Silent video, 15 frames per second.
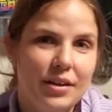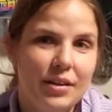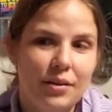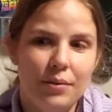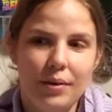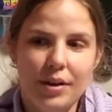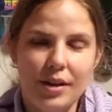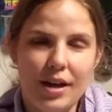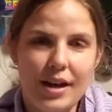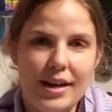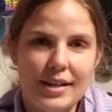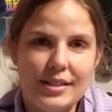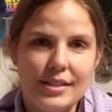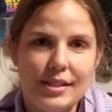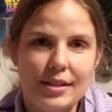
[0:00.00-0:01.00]
Well,
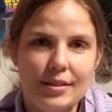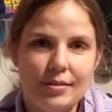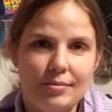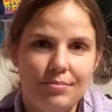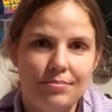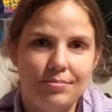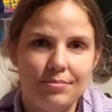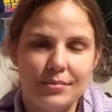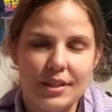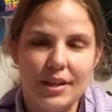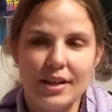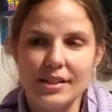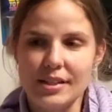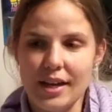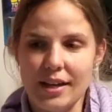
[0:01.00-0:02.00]
guys, like I
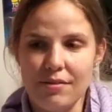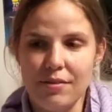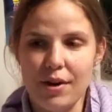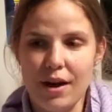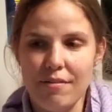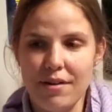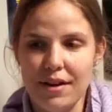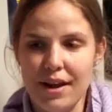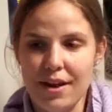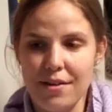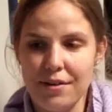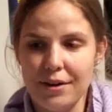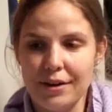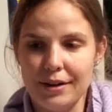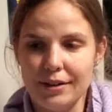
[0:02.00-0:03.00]
said, if you have any
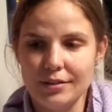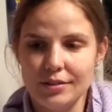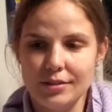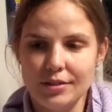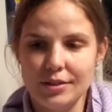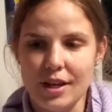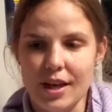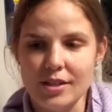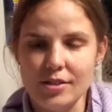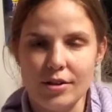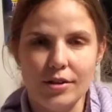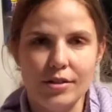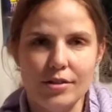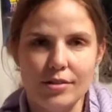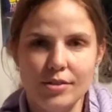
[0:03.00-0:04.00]
other takes
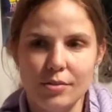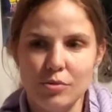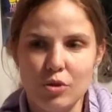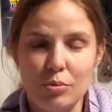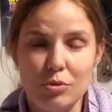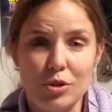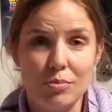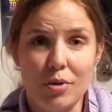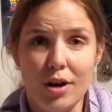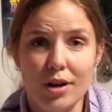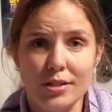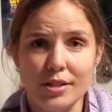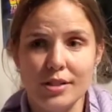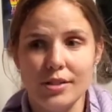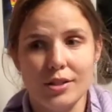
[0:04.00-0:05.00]
on subscription
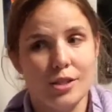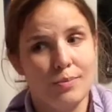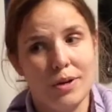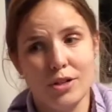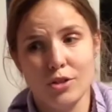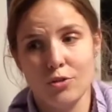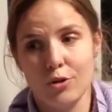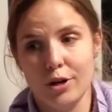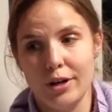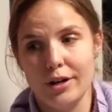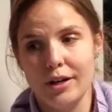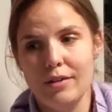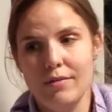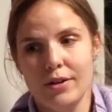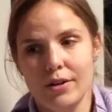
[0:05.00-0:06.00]
boxes, especially or
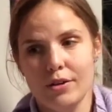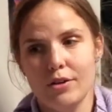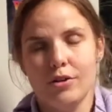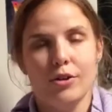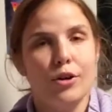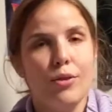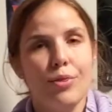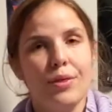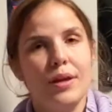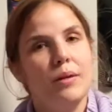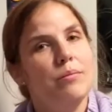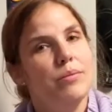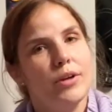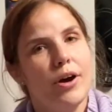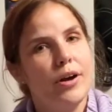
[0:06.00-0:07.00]
even
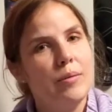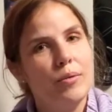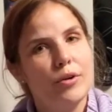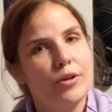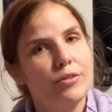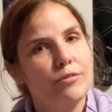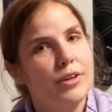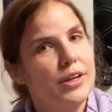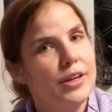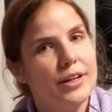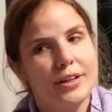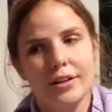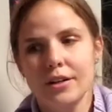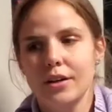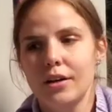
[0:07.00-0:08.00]
girl-themed automotive
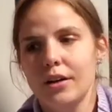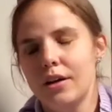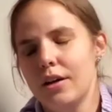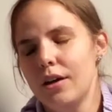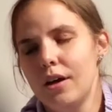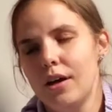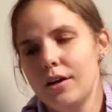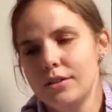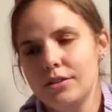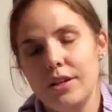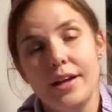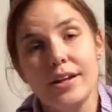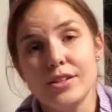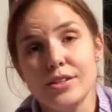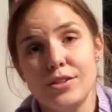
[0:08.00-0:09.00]
gear, let
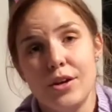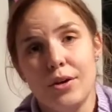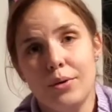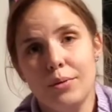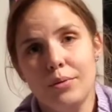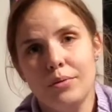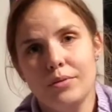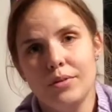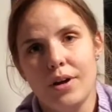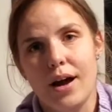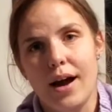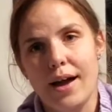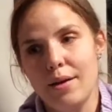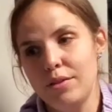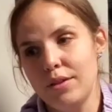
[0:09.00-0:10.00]
us know.
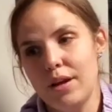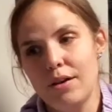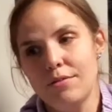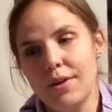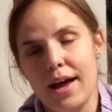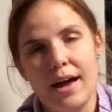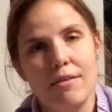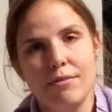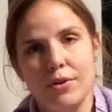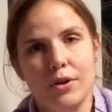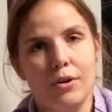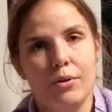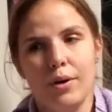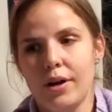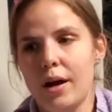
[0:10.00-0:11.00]
I love to have,
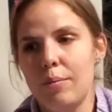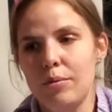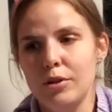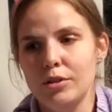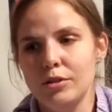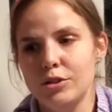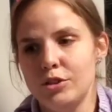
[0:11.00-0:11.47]
a couple